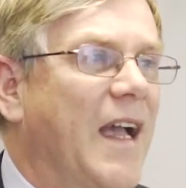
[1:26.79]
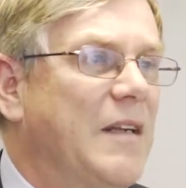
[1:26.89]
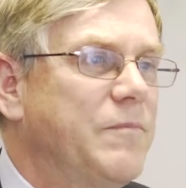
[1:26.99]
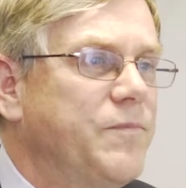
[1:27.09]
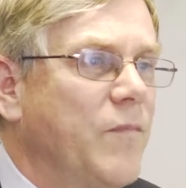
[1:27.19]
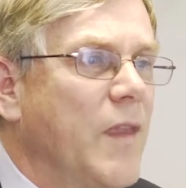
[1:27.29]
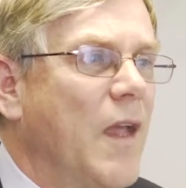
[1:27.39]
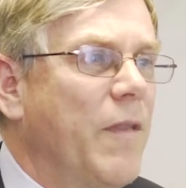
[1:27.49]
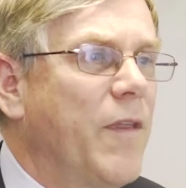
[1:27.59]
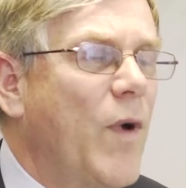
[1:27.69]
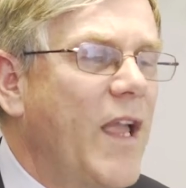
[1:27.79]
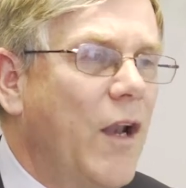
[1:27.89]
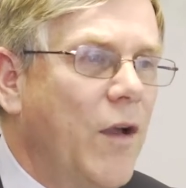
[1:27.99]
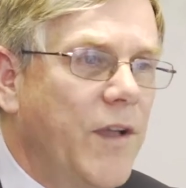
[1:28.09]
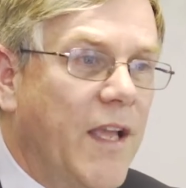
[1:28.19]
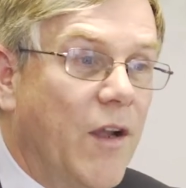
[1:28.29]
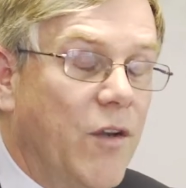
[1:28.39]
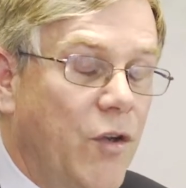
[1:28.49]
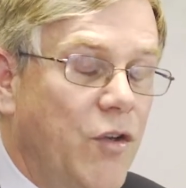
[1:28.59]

The way a loan account